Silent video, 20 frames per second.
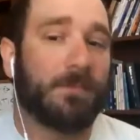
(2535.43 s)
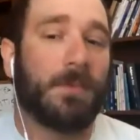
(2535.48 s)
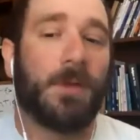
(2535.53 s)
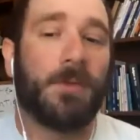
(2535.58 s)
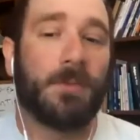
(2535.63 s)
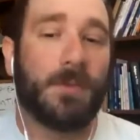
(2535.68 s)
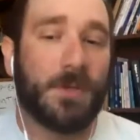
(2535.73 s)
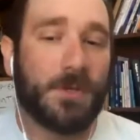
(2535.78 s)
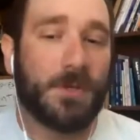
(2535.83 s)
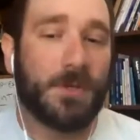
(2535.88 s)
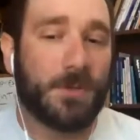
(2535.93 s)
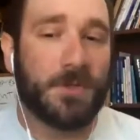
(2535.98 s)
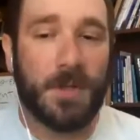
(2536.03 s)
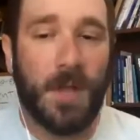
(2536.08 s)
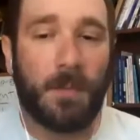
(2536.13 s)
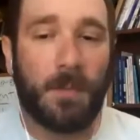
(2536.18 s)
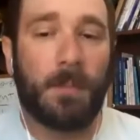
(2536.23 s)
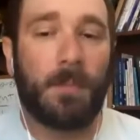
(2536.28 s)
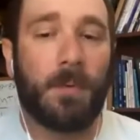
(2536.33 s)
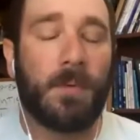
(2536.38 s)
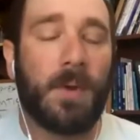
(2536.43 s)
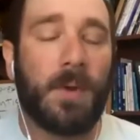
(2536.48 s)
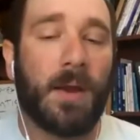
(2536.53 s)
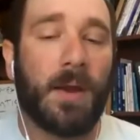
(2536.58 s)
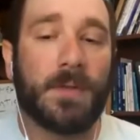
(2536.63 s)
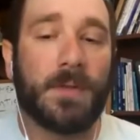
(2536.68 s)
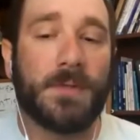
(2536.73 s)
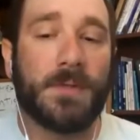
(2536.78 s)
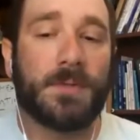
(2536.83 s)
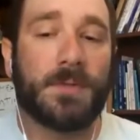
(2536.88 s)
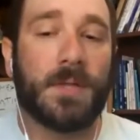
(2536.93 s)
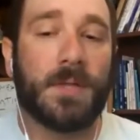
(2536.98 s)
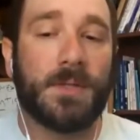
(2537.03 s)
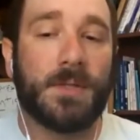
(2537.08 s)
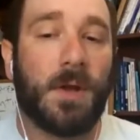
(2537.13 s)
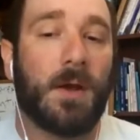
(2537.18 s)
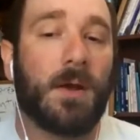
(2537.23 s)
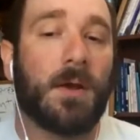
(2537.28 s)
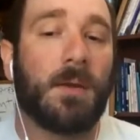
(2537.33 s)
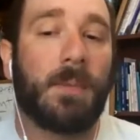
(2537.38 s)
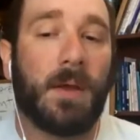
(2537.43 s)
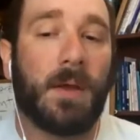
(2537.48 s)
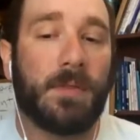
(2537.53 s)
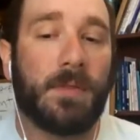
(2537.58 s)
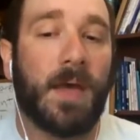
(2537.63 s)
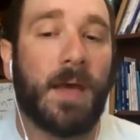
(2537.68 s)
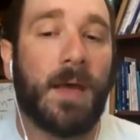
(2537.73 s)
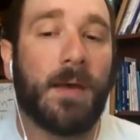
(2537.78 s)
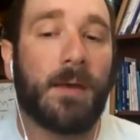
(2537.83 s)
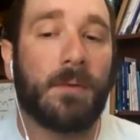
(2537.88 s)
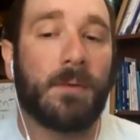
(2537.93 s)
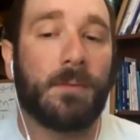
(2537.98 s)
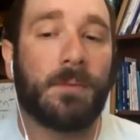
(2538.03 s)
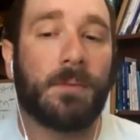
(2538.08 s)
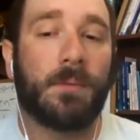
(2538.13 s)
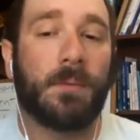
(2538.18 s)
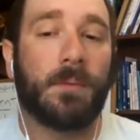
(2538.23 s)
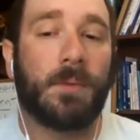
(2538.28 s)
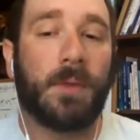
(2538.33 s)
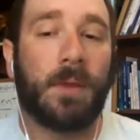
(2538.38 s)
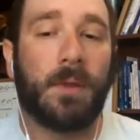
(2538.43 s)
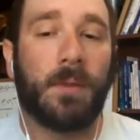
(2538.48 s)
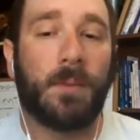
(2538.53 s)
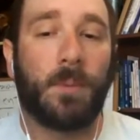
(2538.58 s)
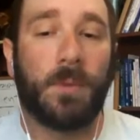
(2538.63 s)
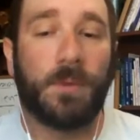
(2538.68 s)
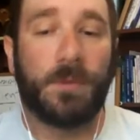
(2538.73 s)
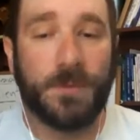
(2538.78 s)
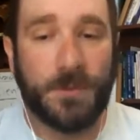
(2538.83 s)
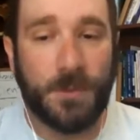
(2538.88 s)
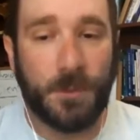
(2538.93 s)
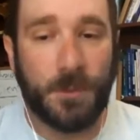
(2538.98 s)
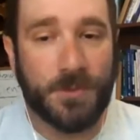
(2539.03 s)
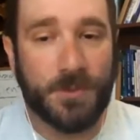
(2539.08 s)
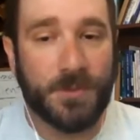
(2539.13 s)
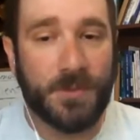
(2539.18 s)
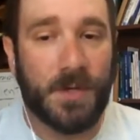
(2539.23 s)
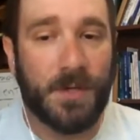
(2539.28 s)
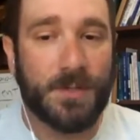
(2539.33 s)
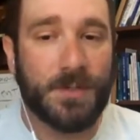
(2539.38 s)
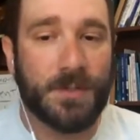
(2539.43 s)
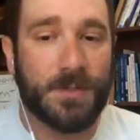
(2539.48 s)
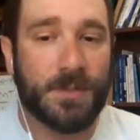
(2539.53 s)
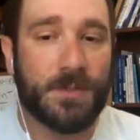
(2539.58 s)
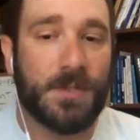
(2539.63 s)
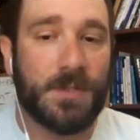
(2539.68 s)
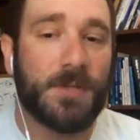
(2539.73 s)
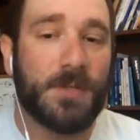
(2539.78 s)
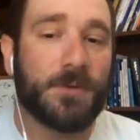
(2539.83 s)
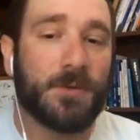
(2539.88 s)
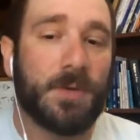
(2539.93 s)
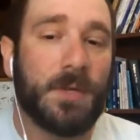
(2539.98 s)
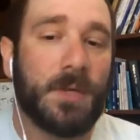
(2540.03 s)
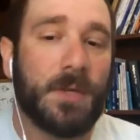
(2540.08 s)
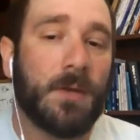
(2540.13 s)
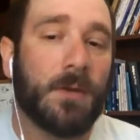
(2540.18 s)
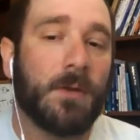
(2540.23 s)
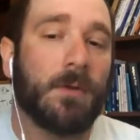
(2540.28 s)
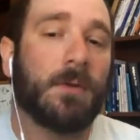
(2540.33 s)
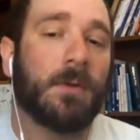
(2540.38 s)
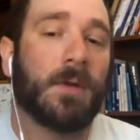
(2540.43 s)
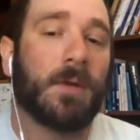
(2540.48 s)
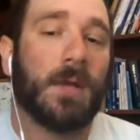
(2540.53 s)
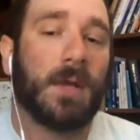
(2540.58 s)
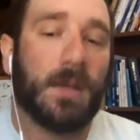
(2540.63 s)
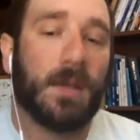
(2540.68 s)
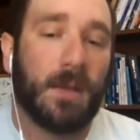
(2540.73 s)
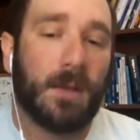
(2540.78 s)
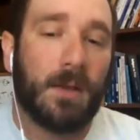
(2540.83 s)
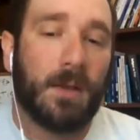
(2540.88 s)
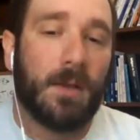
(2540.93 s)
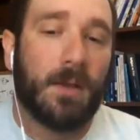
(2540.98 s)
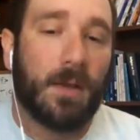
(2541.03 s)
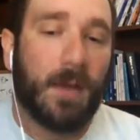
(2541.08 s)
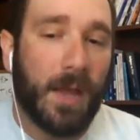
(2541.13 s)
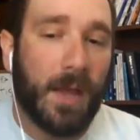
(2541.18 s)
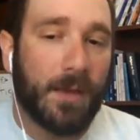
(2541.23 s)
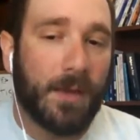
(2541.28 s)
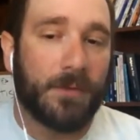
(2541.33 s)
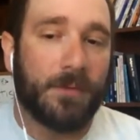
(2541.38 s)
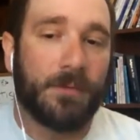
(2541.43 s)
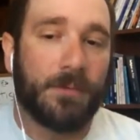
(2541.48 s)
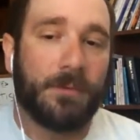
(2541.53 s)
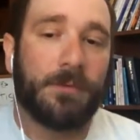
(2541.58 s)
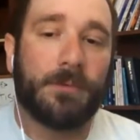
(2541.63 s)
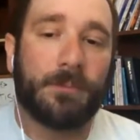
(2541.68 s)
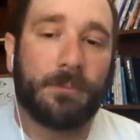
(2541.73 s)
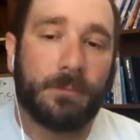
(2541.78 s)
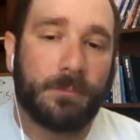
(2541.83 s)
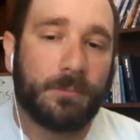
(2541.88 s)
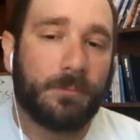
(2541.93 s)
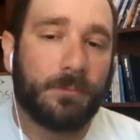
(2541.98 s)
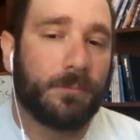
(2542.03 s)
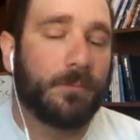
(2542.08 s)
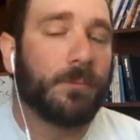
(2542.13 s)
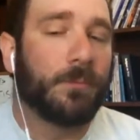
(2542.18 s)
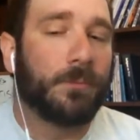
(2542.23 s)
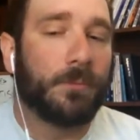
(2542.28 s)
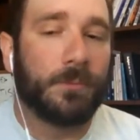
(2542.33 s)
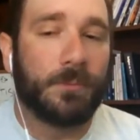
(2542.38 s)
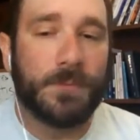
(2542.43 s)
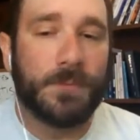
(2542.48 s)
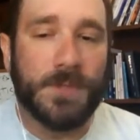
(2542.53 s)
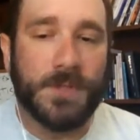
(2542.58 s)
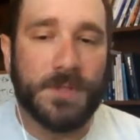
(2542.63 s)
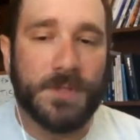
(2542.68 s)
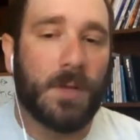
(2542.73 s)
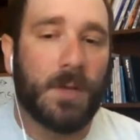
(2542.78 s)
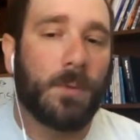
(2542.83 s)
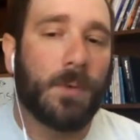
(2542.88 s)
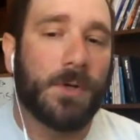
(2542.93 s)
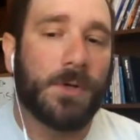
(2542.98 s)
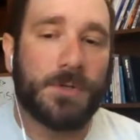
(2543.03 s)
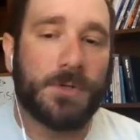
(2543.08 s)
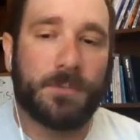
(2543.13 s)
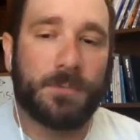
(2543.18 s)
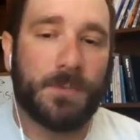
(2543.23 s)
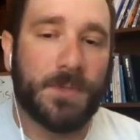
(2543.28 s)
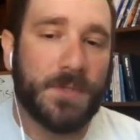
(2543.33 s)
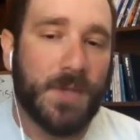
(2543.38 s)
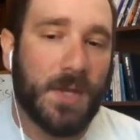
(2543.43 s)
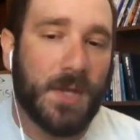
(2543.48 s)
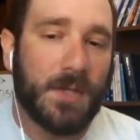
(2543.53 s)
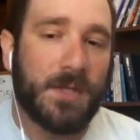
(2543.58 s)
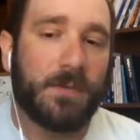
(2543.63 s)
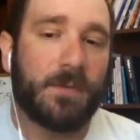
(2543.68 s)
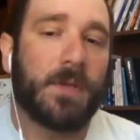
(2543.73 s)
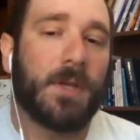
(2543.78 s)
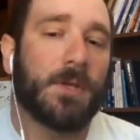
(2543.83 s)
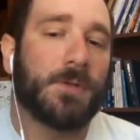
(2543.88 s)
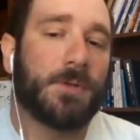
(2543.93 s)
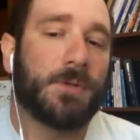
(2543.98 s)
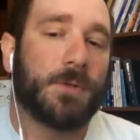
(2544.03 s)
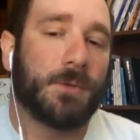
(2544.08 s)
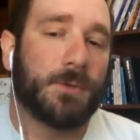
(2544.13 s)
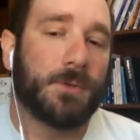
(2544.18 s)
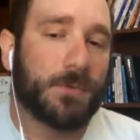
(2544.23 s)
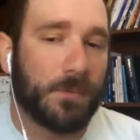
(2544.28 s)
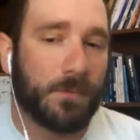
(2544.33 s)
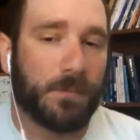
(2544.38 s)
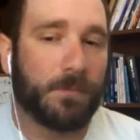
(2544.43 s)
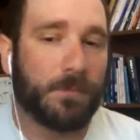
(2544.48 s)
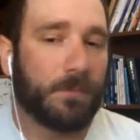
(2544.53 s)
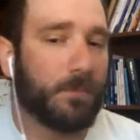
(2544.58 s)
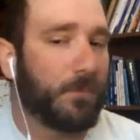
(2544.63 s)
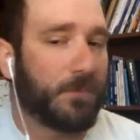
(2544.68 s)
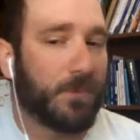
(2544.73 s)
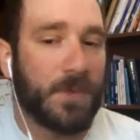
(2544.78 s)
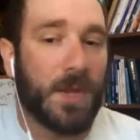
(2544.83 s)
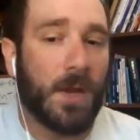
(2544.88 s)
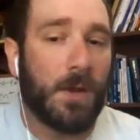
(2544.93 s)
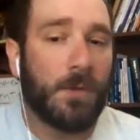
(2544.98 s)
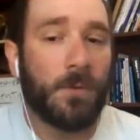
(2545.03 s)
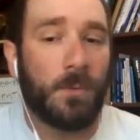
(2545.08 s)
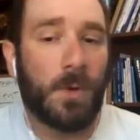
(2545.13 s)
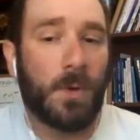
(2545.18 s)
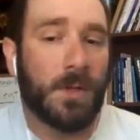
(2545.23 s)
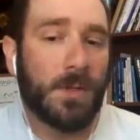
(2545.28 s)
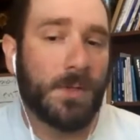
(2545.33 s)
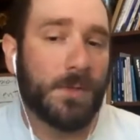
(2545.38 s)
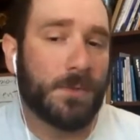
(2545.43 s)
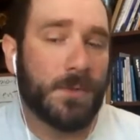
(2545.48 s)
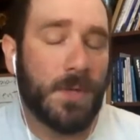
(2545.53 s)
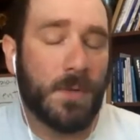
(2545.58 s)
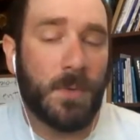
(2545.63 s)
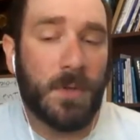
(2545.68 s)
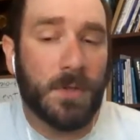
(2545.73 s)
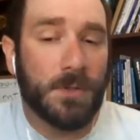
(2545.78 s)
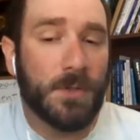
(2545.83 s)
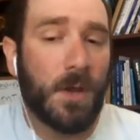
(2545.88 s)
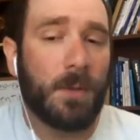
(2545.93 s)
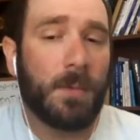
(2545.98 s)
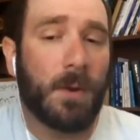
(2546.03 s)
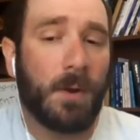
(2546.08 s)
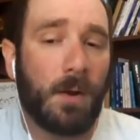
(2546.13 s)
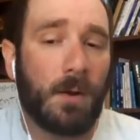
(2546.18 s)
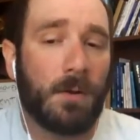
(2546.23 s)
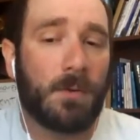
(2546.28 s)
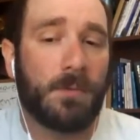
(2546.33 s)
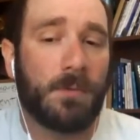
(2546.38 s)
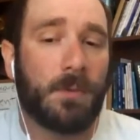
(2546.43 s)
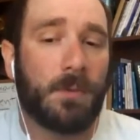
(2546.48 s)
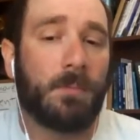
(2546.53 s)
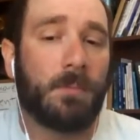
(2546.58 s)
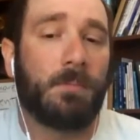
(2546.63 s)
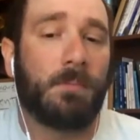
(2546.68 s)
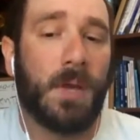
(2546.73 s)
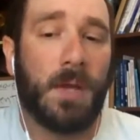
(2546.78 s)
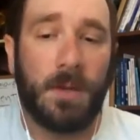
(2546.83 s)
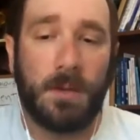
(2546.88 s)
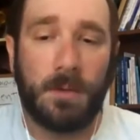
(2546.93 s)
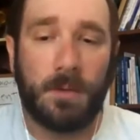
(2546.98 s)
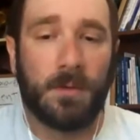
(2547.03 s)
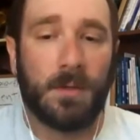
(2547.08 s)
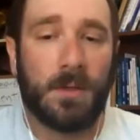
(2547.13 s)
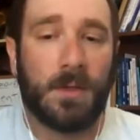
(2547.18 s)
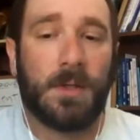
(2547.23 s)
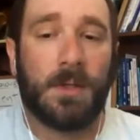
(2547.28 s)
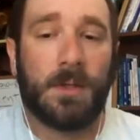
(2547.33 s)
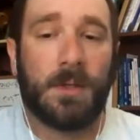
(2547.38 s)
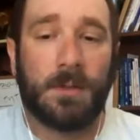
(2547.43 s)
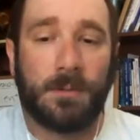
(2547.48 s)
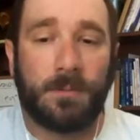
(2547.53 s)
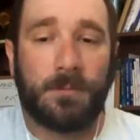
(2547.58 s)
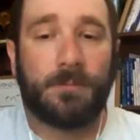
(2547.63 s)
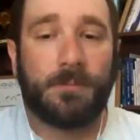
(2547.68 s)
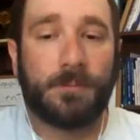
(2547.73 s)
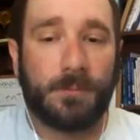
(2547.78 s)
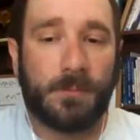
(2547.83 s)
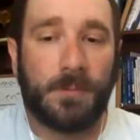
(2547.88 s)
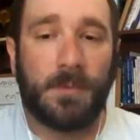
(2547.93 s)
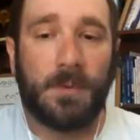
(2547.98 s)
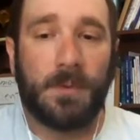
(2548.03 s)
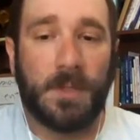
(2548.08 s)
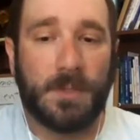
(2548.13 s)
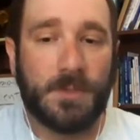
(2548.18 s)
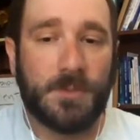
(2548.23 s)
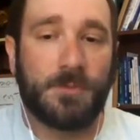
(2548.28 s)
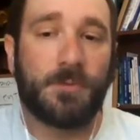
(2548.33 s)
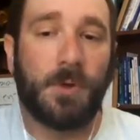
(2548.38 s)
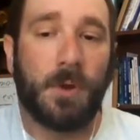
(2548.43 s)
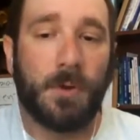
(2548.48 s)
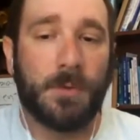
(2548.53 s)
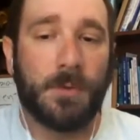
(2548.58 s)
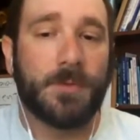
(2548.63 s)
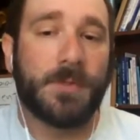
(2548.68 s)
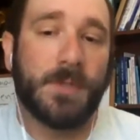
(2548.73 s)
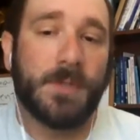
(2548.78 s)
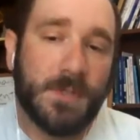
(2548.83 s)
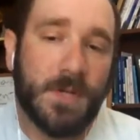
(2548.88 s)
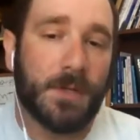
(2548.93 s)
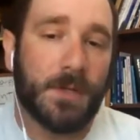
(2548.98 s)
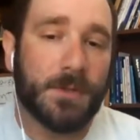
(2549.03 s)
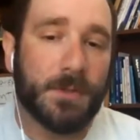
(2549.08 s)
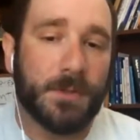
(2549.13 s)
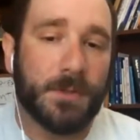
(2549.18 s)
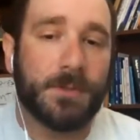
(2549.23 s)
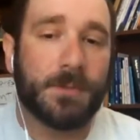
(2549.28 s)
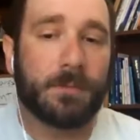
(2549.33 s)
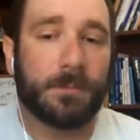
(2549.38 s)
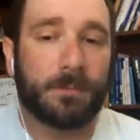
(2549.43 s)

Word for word: other issues that come up around this. Let's talk about that with the social studies teacher here and distinguish the scientific issues from from the other ones and we can talk about all of them, but let's draw those distinctions.